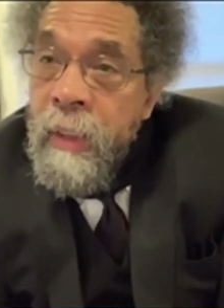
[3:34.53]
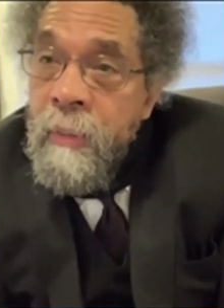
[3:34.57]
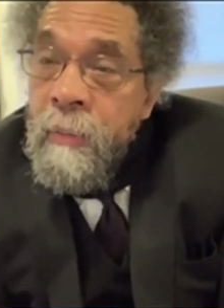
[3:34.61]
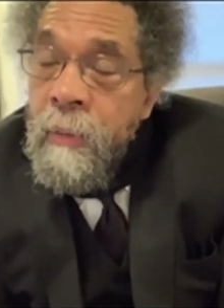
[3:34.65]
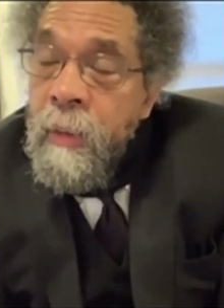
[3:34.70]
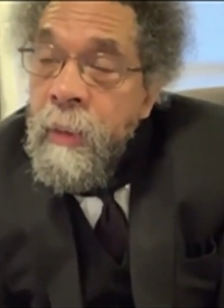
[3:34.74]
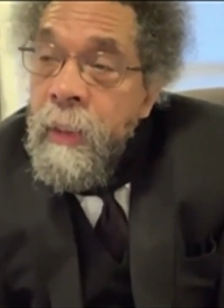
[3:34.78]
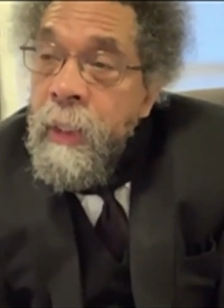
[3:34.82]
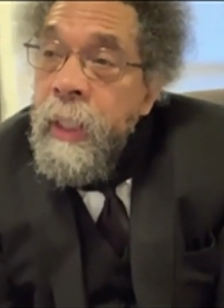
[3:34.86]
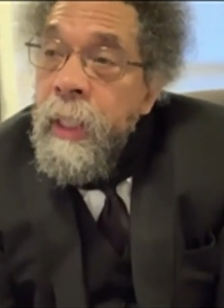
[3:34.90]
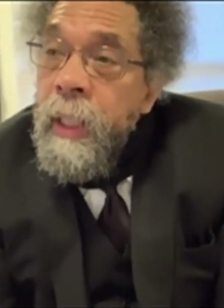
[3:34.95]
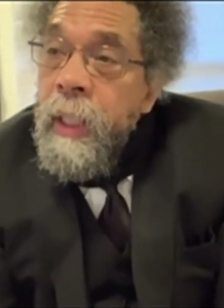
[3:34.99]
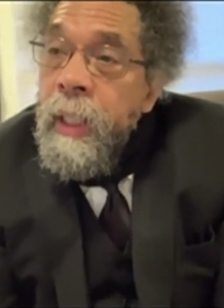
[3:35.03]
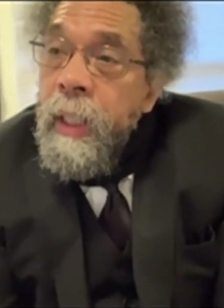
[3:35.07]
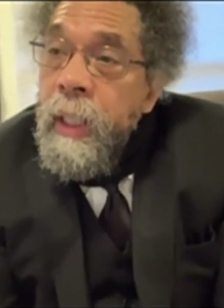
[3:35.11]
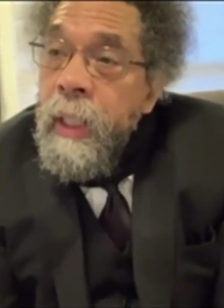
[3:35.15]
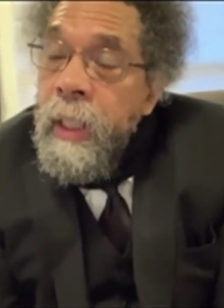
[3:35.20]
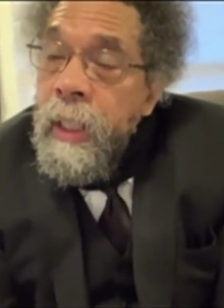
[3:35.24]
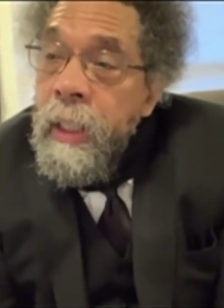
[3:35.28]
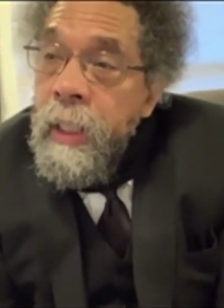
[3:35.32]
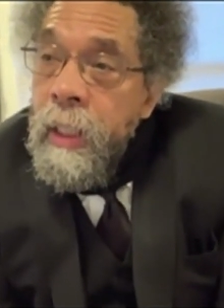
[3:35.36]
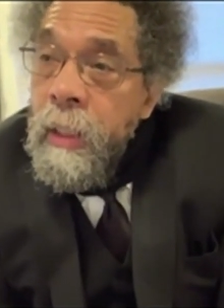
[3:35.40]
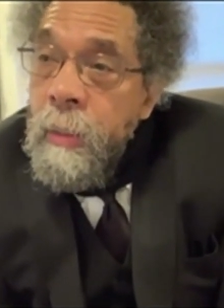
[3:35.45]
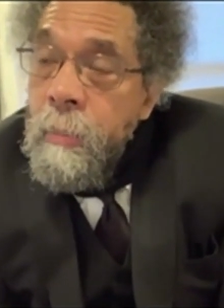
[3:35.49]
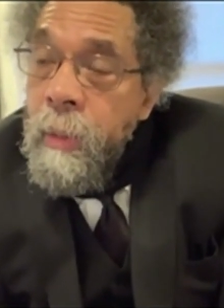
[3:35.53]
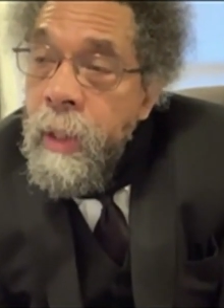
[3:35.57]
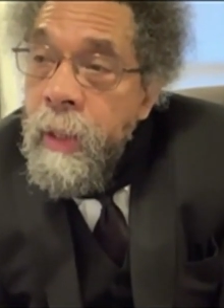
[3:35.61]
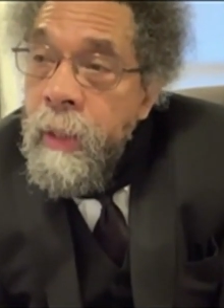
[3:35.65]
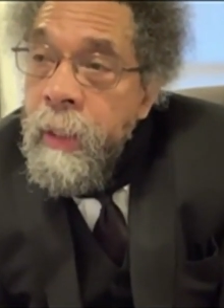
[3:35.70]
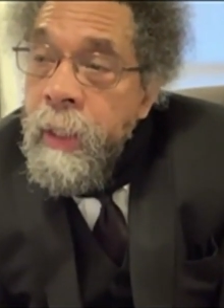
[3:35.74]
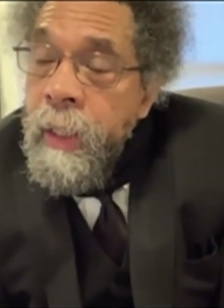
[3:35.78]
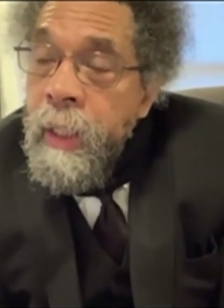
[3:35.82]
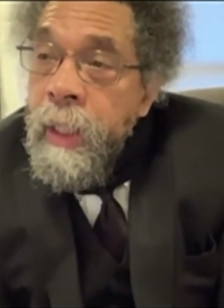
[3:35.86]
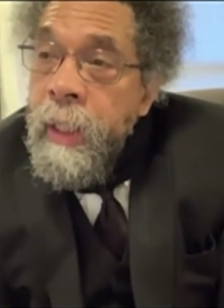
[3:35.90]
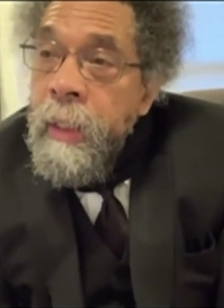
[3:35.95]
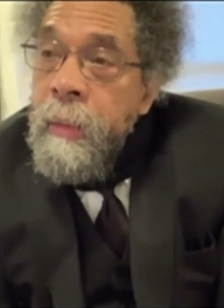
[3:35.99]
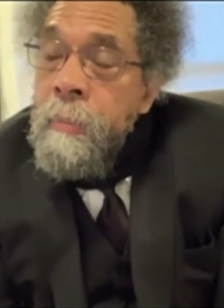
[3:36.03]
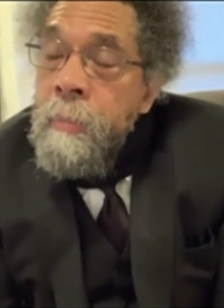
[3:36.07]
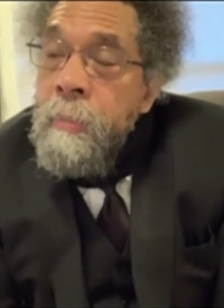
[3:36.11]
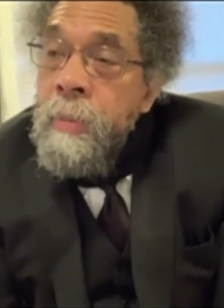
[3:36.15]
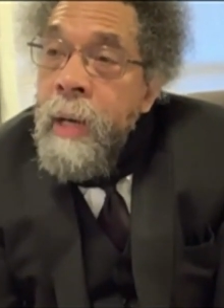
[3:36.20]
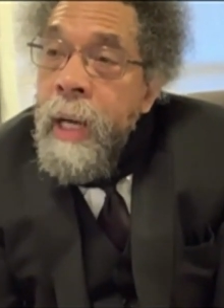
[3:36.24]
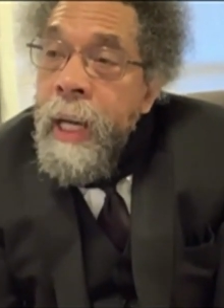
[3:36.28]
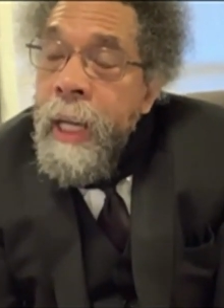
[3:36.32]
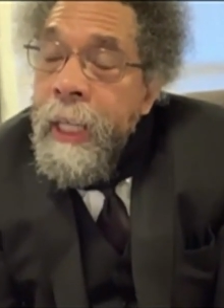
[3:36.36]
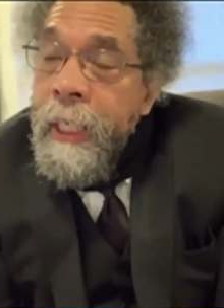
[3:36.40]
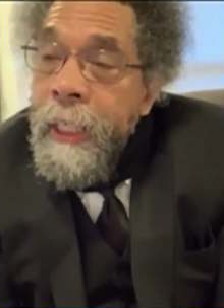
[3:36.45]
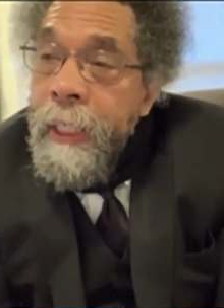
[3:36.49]
evil in the American
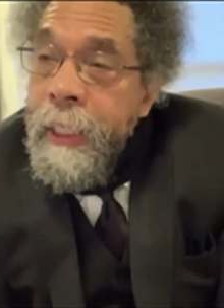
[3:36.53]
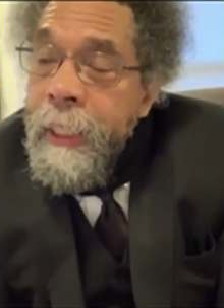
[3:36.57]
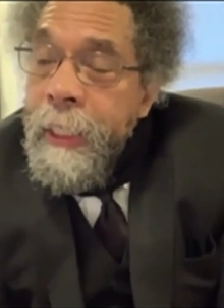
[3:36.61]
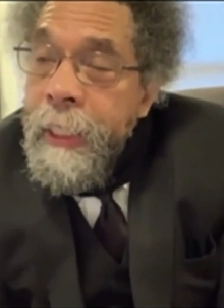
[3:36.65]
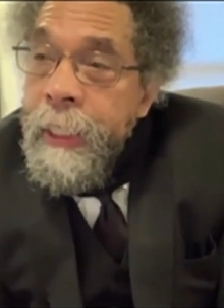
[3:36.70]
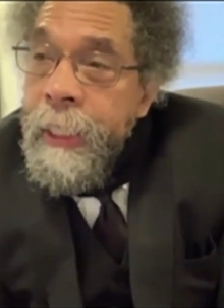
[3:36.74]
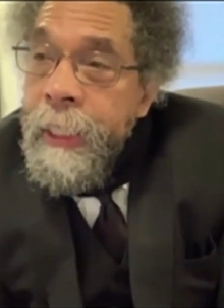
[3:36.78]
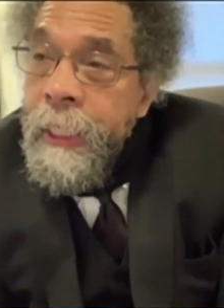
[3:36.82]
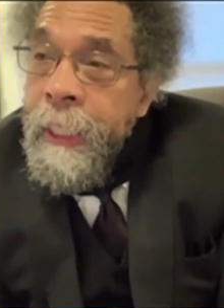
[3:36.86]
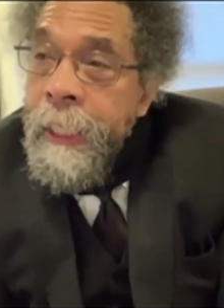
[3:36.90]
empire.